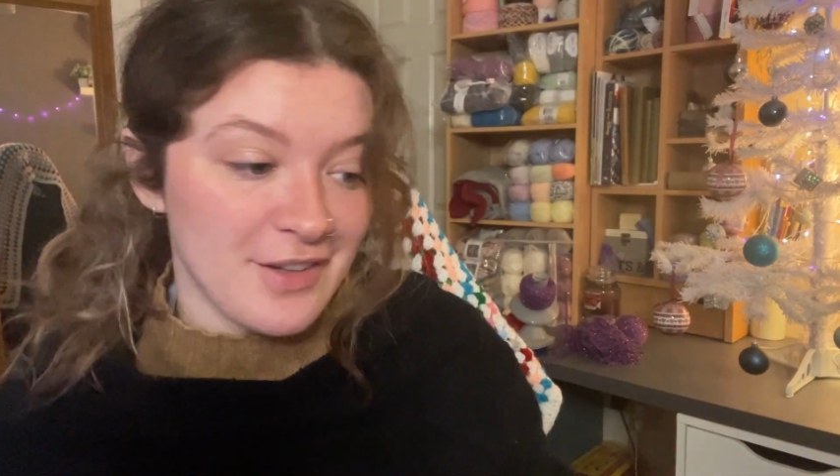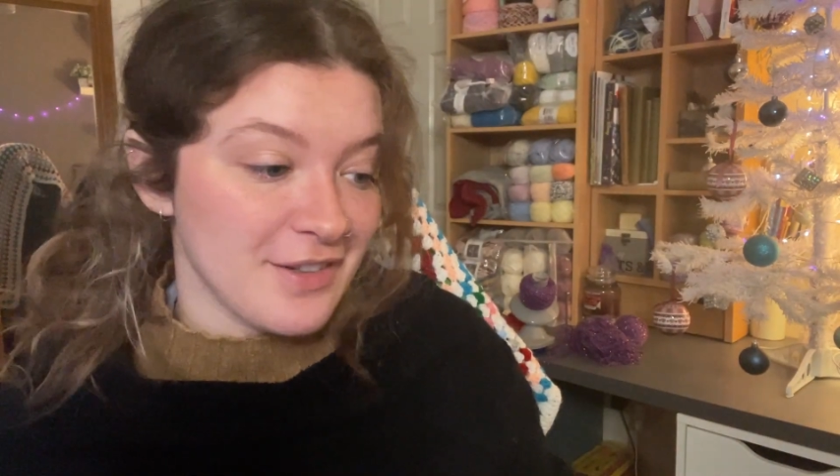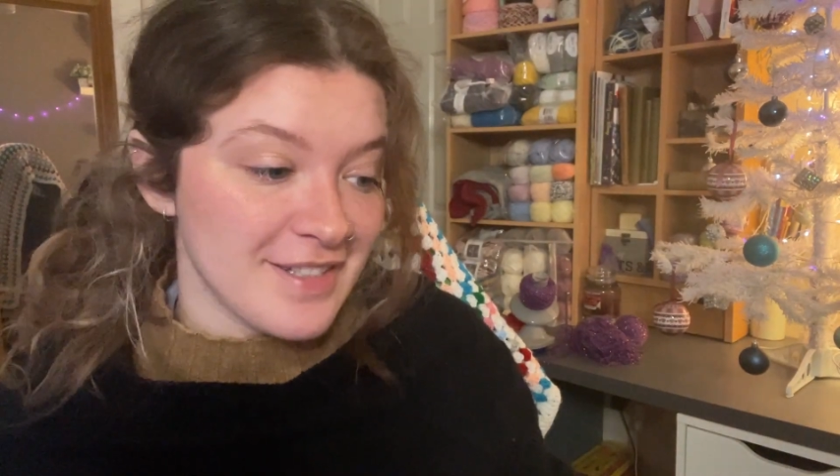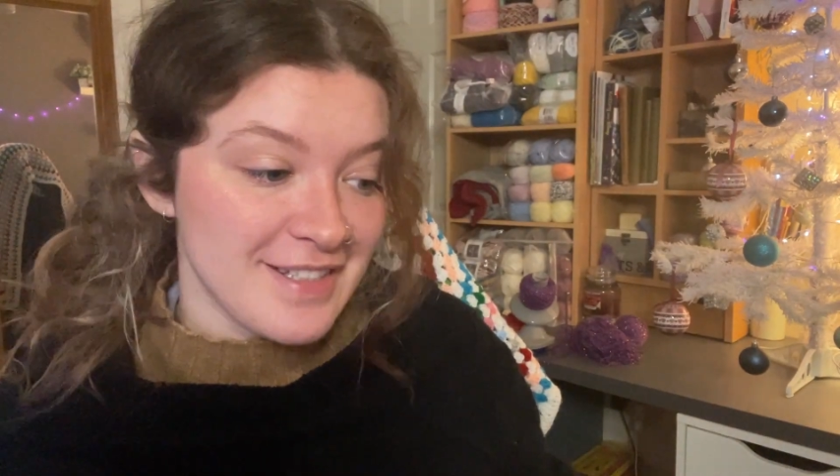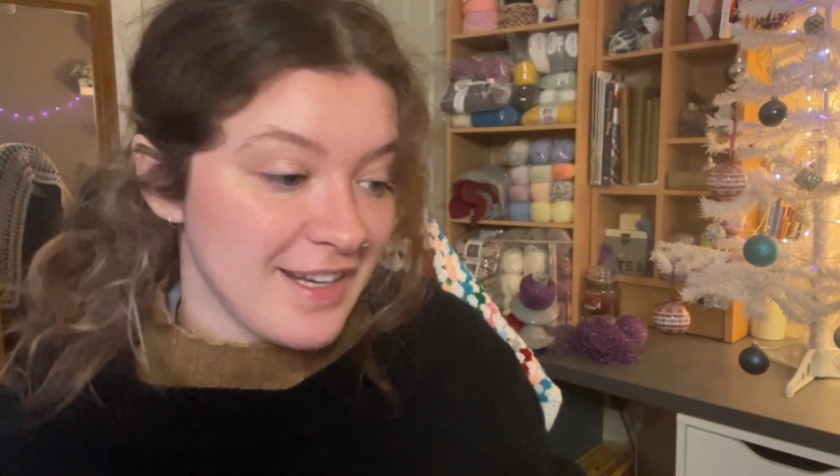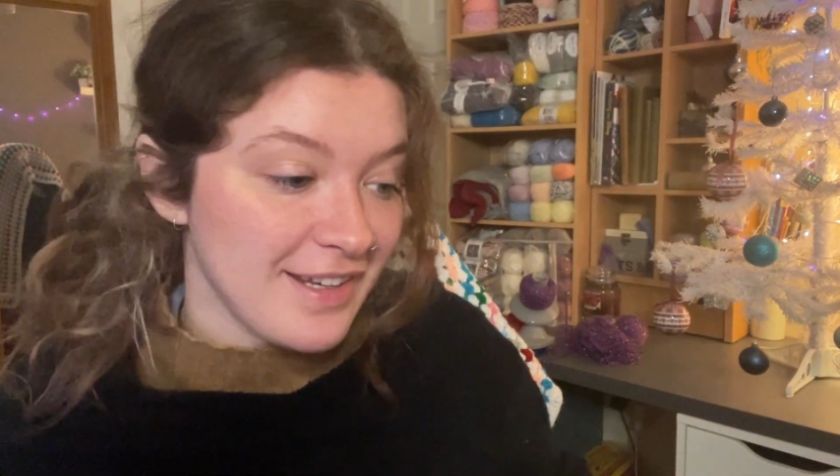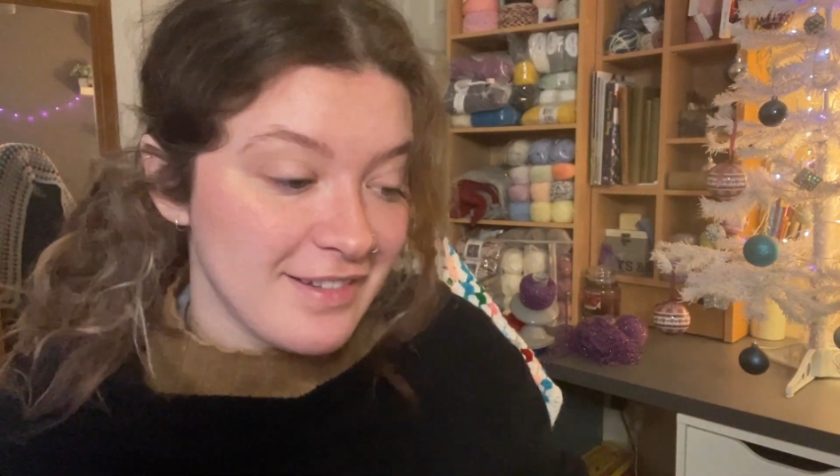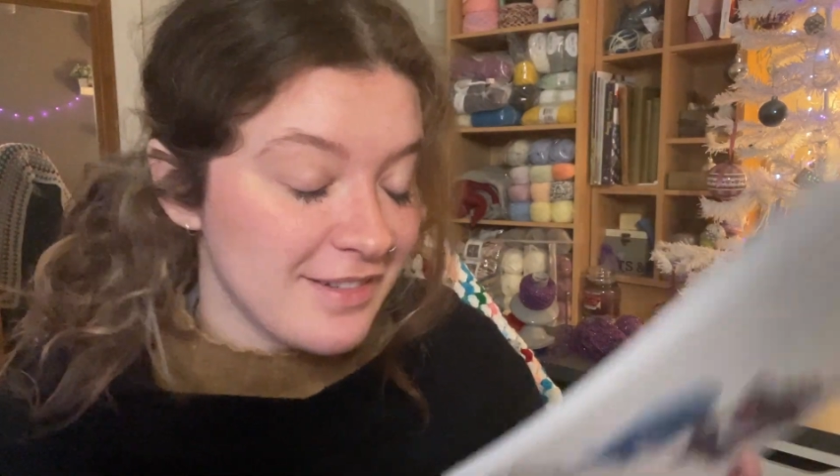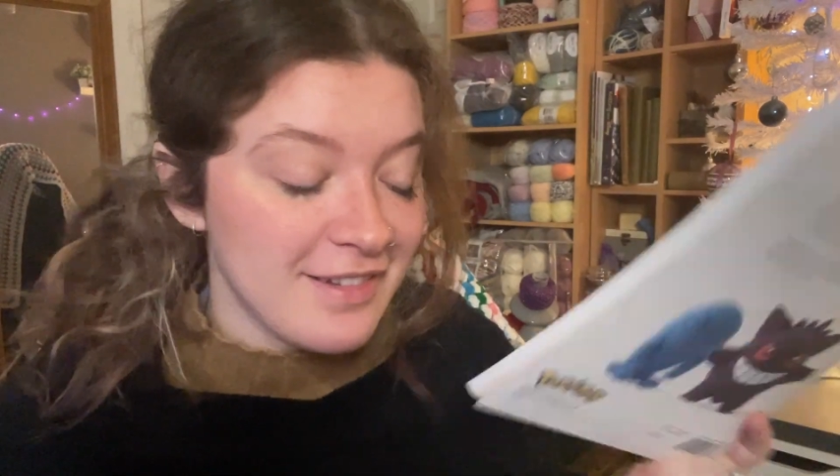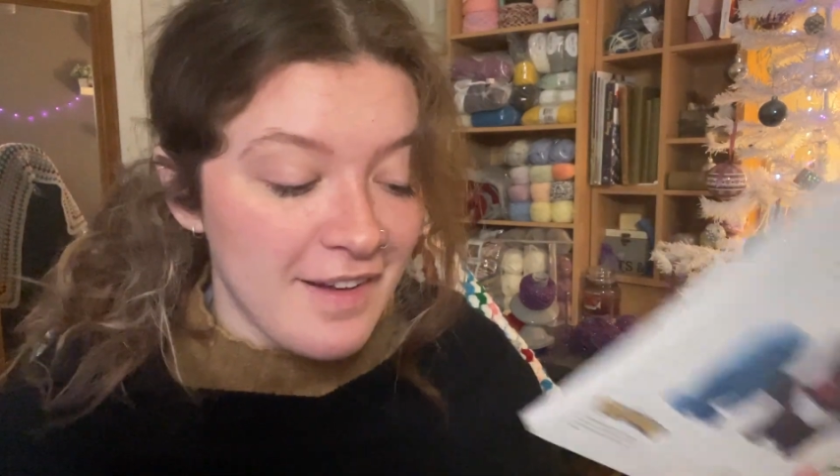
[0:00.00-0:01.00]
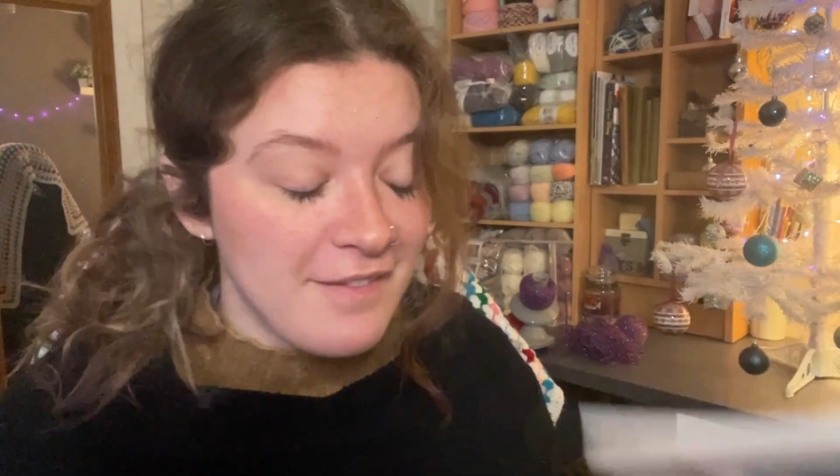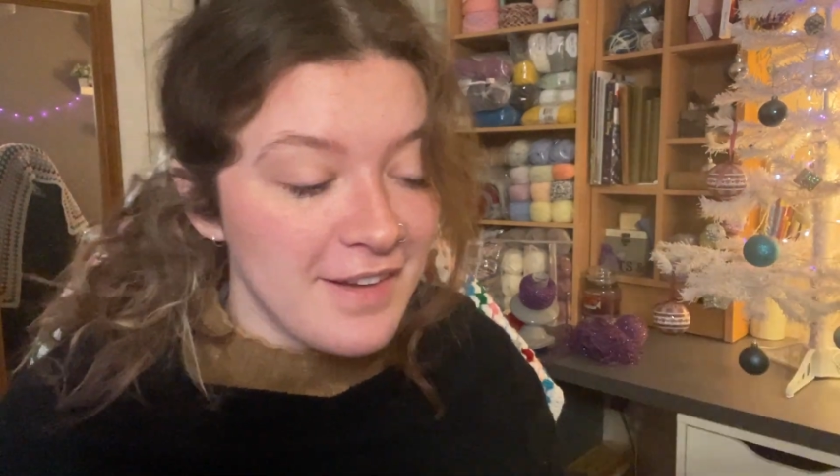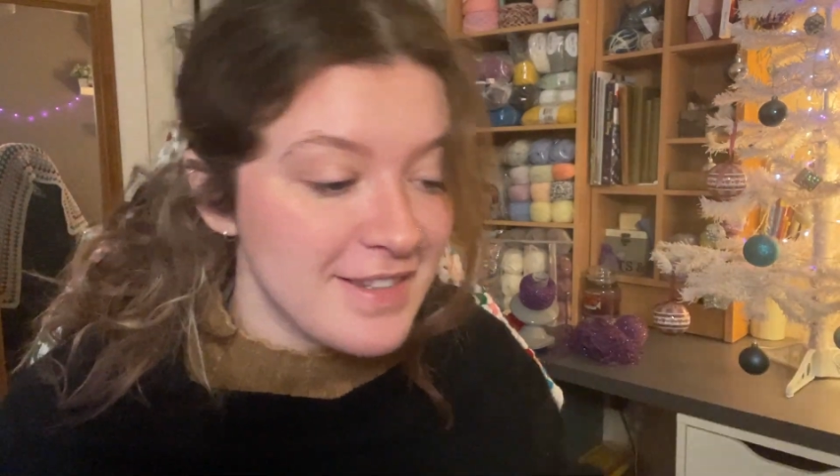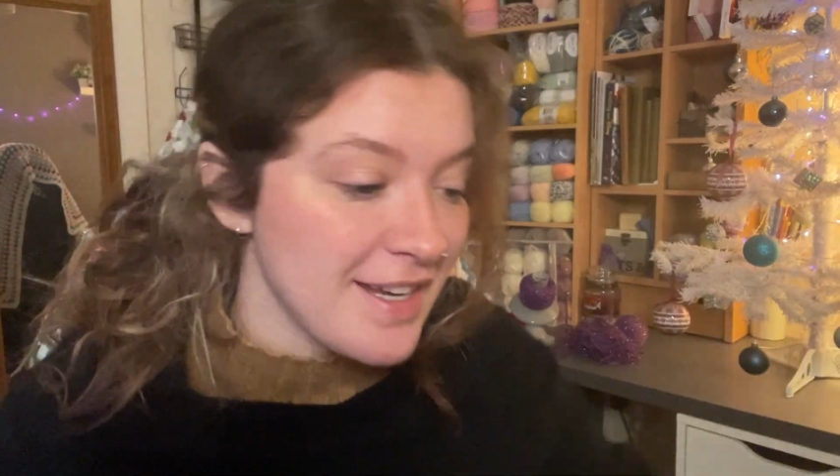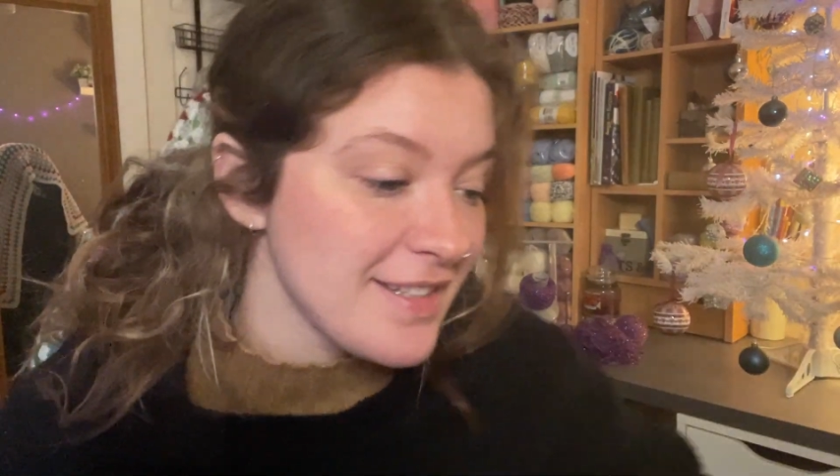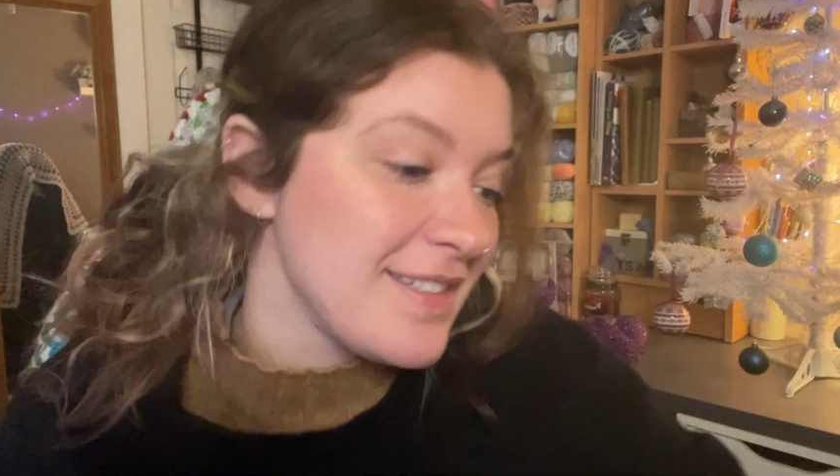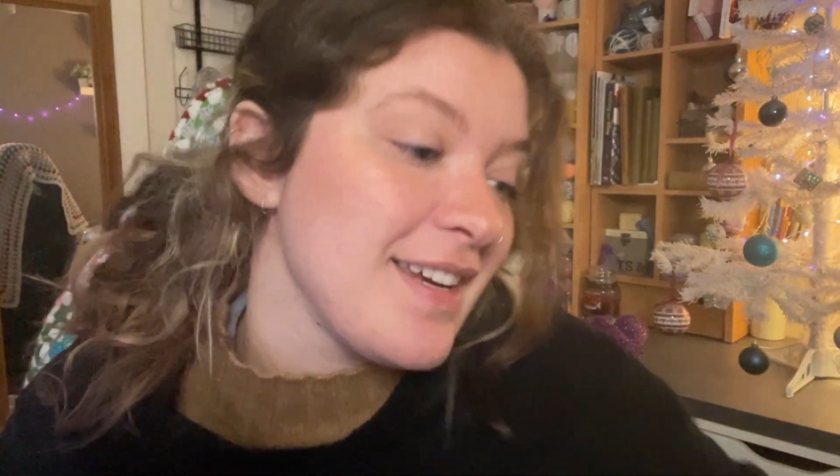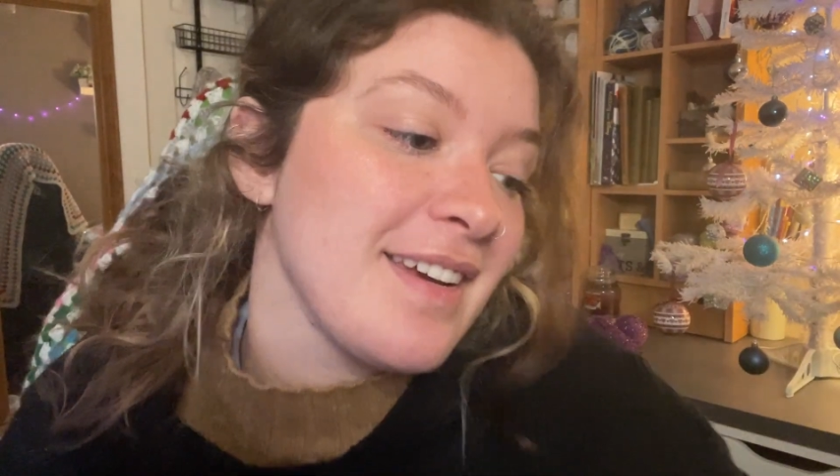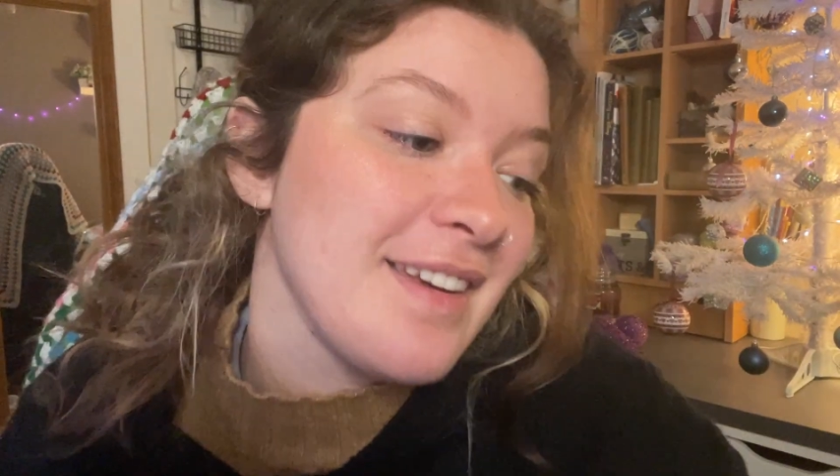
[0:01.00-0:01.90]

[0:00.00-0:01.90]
honestly fantastic.